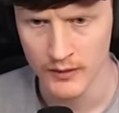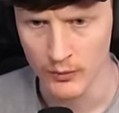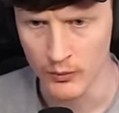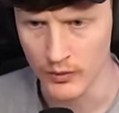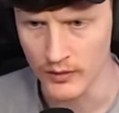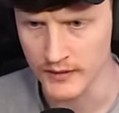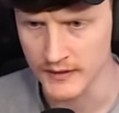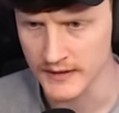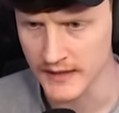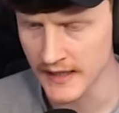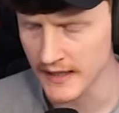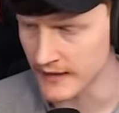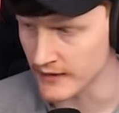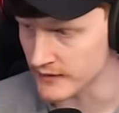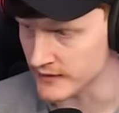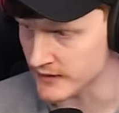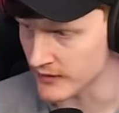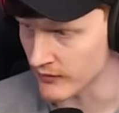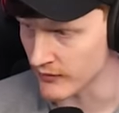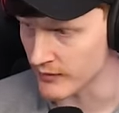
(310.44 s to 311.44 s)
One day
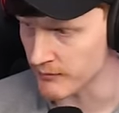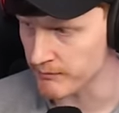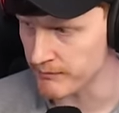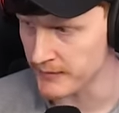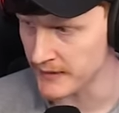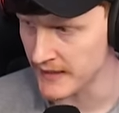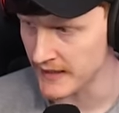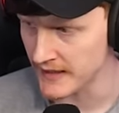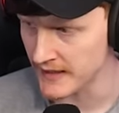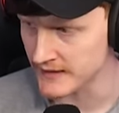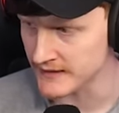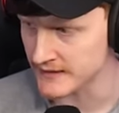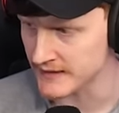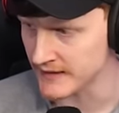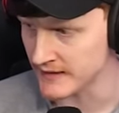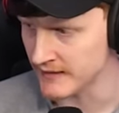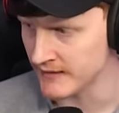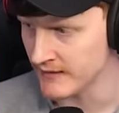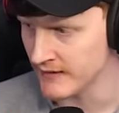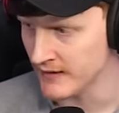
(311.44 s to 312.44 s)
until the
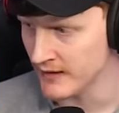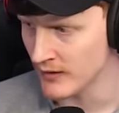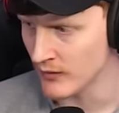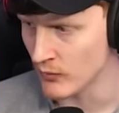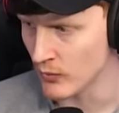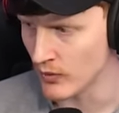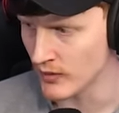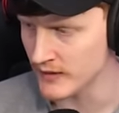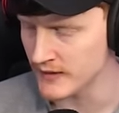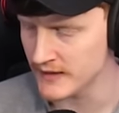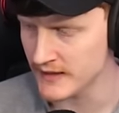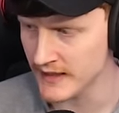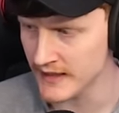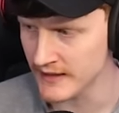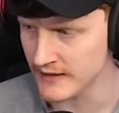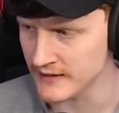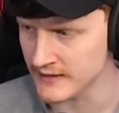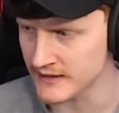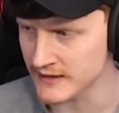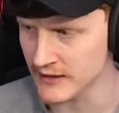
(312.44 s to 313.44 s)
party. One
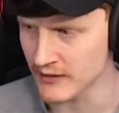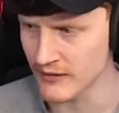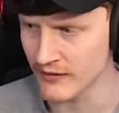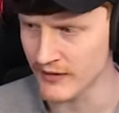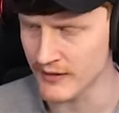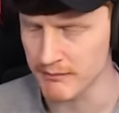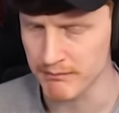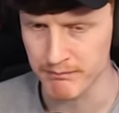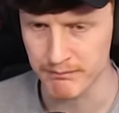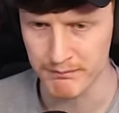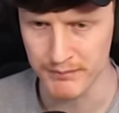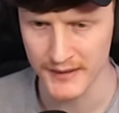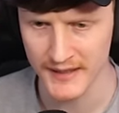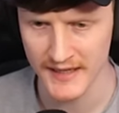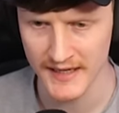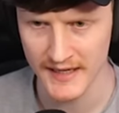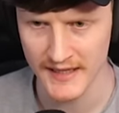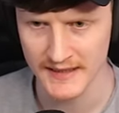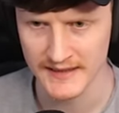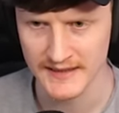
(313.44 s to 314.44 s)
day until the
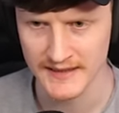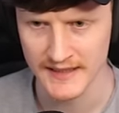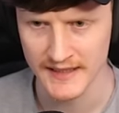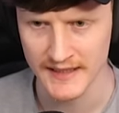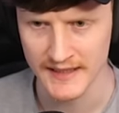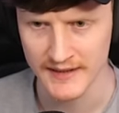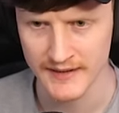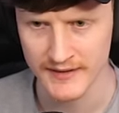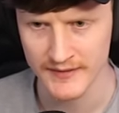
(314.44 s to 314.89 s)
party.